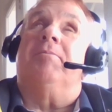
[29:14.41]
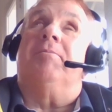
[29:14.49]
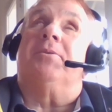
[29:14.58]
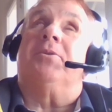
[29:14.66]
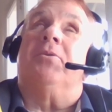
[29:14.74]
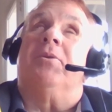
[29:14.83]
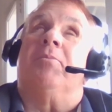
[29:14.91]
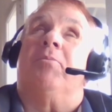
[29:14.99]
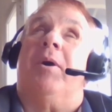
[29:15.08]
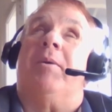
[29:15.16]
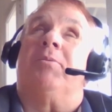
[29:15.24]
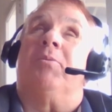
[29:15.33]
so that
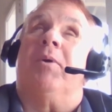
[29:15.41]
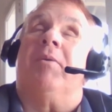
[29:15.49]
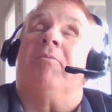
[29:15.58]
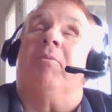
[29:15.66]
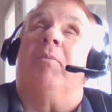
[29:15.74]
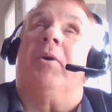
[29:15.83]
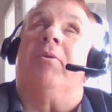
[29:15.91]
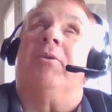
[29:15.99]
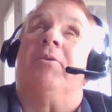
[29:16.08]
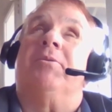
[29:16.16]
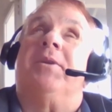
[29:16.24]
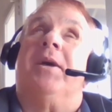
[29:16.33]
perhaps we have a better
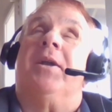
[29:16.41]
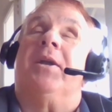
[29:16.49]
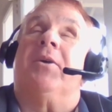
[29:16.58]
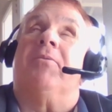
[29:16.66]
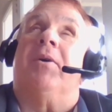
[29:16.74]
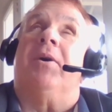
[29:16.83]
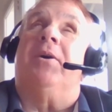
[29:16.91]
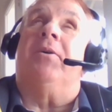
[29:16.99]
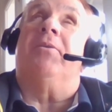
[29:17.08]
understanding of how